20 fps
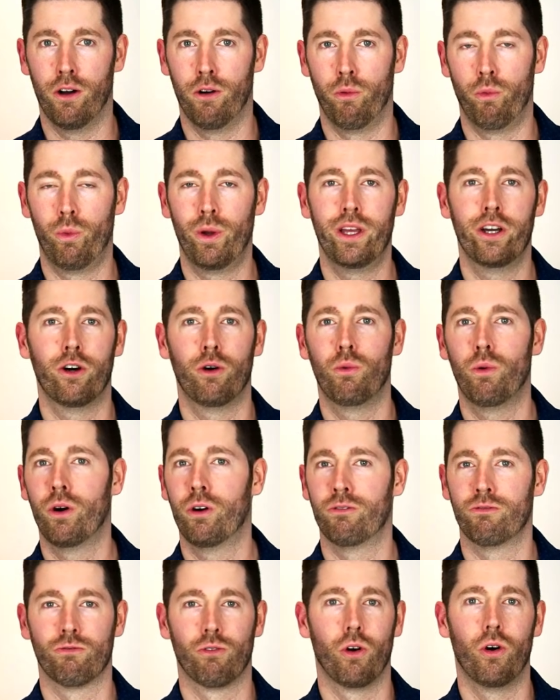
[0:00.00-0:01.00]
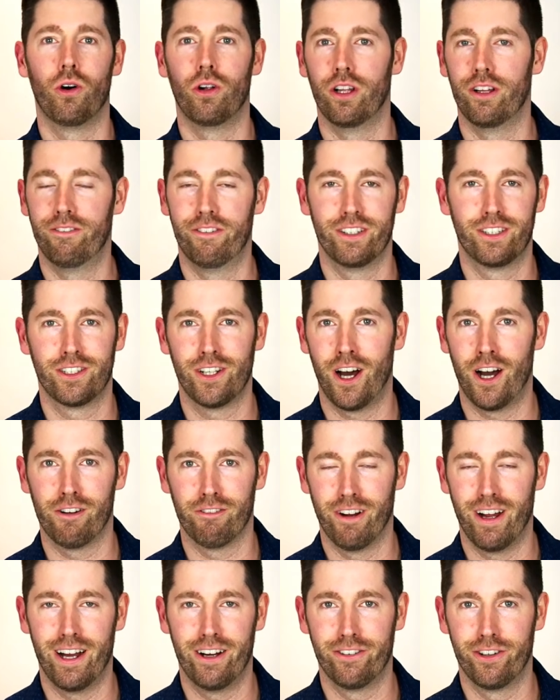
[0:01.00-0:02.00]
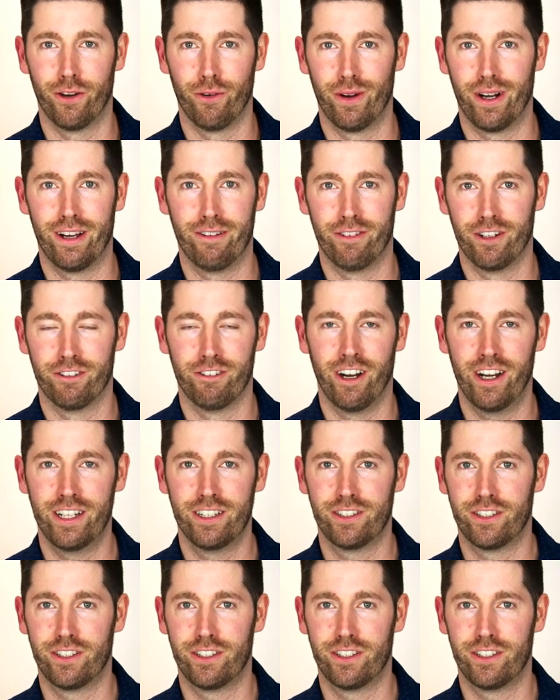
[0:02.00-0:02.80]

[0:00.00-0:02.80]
wheel won't roll if it's not round or whatever, right?